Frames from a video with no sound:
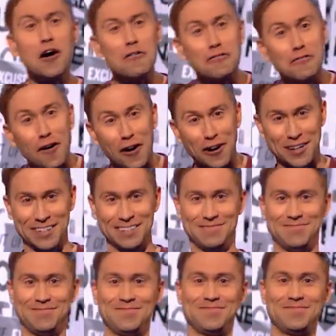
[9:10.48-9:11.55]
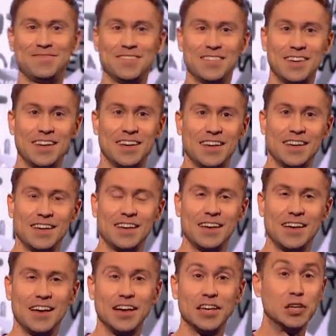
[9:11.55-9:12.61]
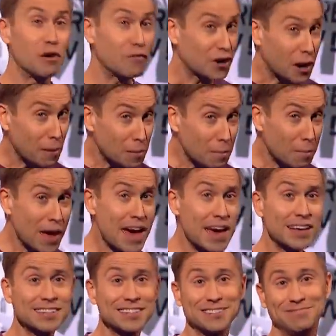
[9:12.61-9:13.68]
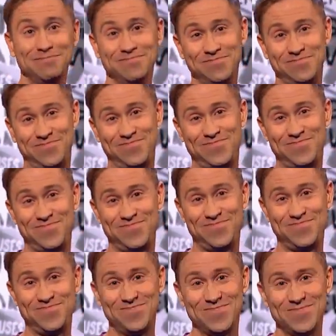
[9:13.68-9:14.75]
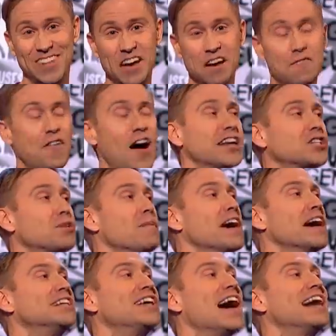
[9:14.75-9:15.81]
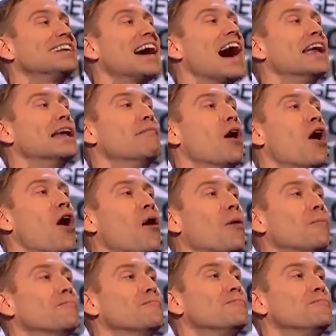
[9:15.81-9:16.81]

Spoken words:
fine. You have a couple of beers? Fetch me a dead animal!